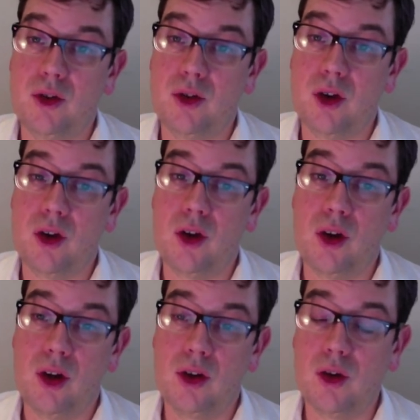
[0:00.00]
Duh.
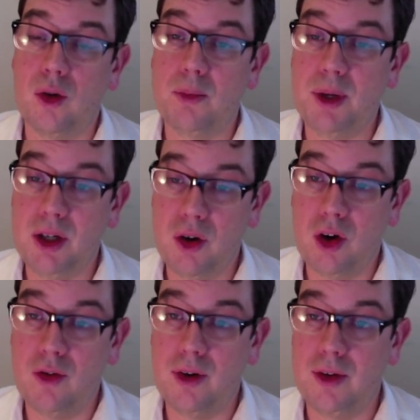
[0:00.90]
Don't be
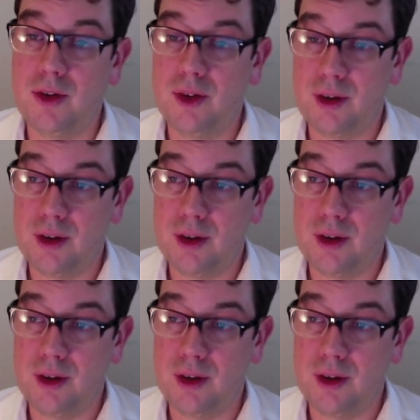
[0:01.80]
nervous.